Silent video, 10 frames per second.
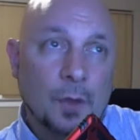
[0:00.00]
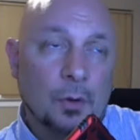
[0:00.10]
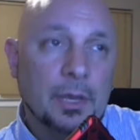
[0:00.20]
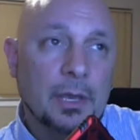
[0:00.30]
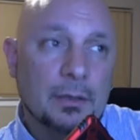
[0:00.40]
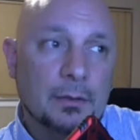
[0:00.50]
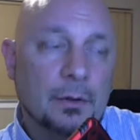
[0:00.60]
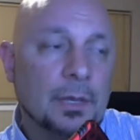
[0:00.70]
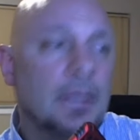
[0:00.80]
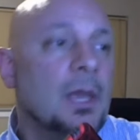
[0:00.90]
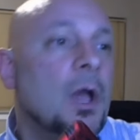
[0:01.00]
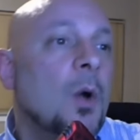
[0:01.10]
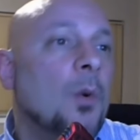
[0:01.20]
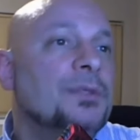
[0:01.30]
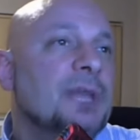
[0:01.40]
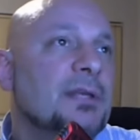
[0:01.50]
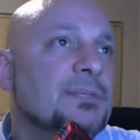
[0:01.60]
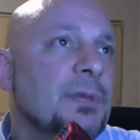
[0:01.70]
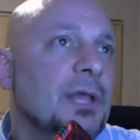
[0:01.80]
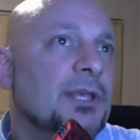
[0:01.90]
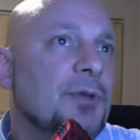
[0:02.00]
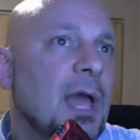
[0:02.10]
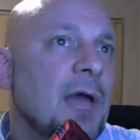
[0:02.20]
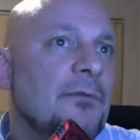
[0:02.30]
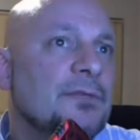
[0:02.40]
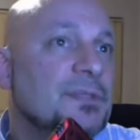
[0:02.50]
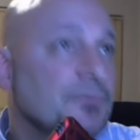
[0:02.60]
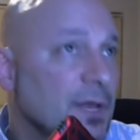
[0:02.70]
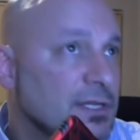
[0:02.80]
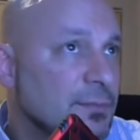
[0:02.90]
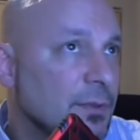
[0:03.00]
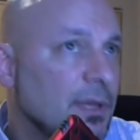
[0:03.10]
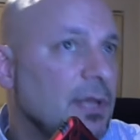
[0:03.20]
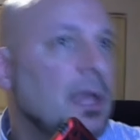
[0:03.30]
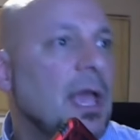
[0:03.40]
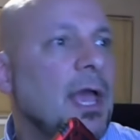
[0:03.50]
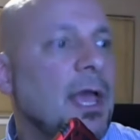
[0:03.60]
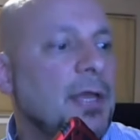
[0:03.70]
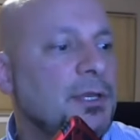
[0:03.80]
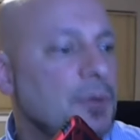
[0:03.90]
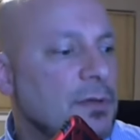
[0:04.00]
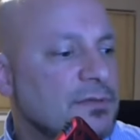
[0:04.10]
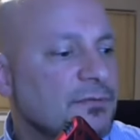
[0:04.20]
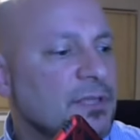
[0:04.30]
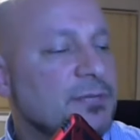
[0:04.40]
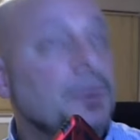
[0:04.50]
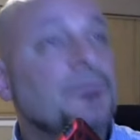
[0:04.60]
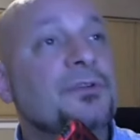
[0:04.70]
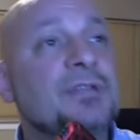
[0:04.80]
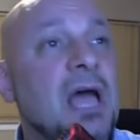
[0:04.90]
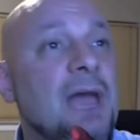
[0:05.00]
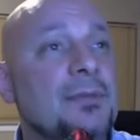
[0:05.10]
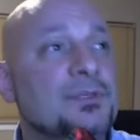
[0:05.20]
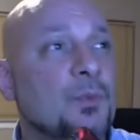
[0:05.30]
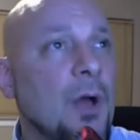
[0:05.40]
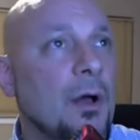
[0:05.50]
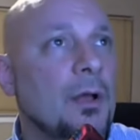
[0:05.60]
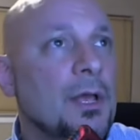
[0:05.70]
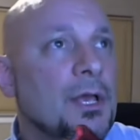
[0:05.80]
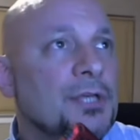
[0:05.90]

Okay. Okay. Well, it sounds to me like you have some flexibility, and you have some flexibility for time as well.